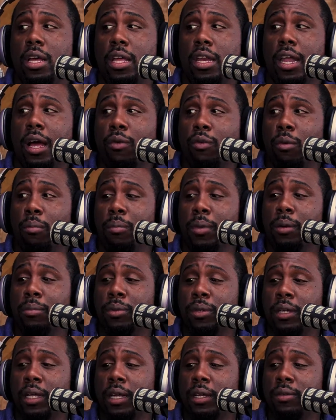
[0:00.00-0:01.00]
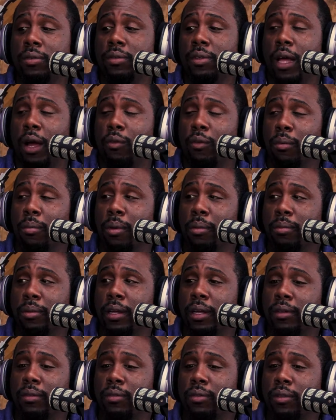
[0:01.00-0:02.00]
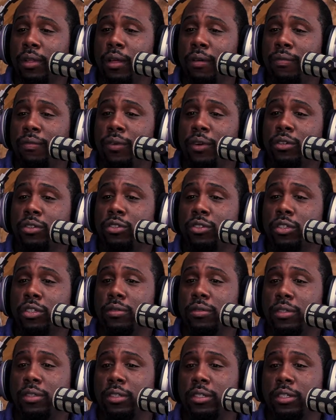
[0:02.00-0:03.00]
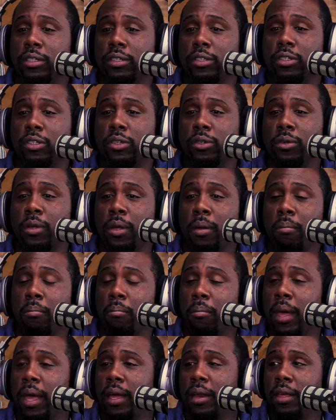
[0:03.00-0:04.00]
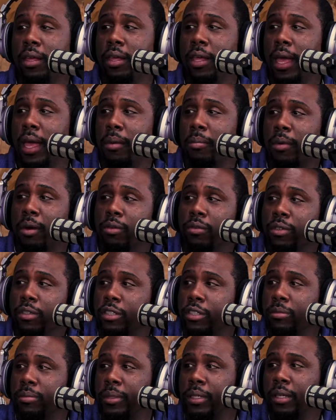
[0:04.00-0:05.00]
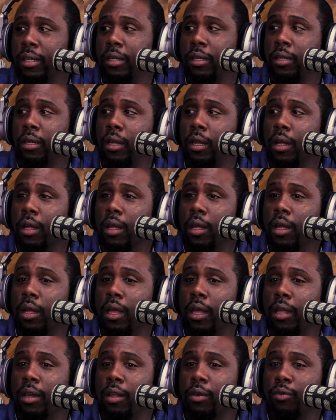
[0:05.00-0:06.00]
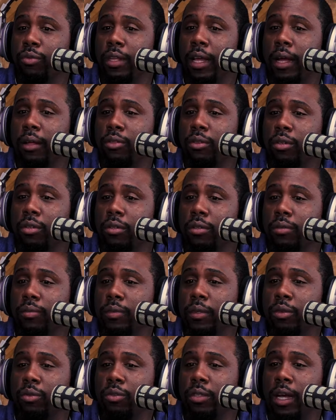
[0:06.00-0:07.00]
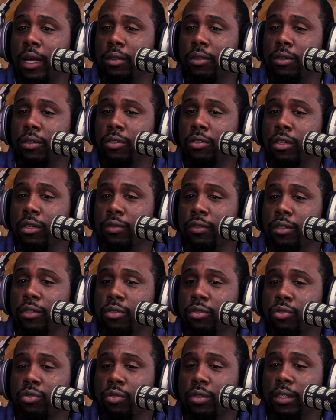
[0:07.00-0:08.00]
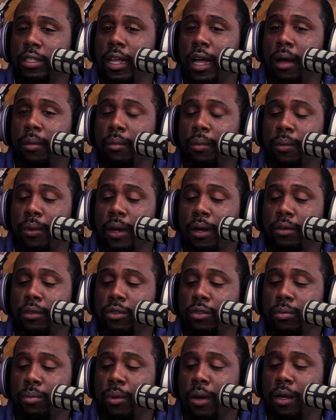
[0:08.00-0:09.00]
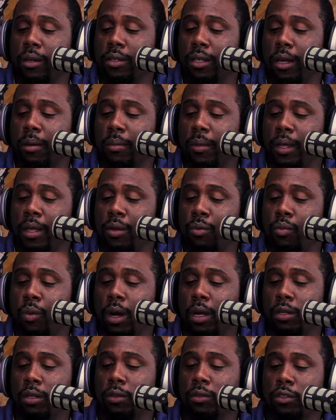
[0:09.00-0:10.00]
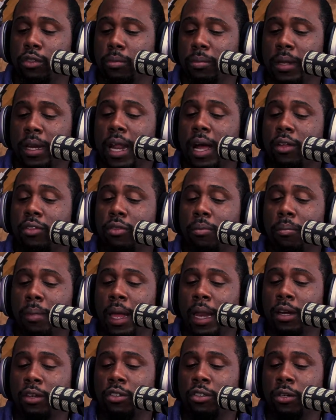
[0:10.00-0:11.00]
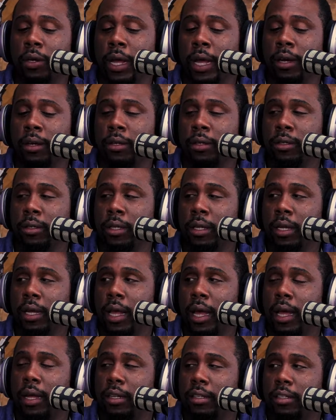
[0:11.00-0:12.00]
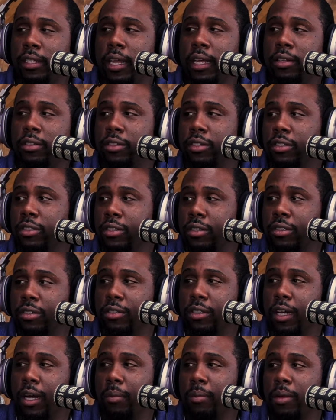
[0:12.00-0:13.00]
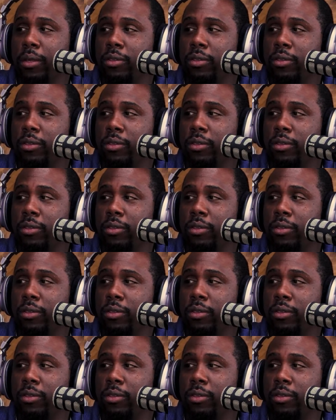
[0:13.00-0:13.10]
And I remember that first service there, you know, Matt, he came over to me, and it was after the service. It was during the time of prayer. It was the prayer time, and he walked over to me, and I was a manager at a tech center this time.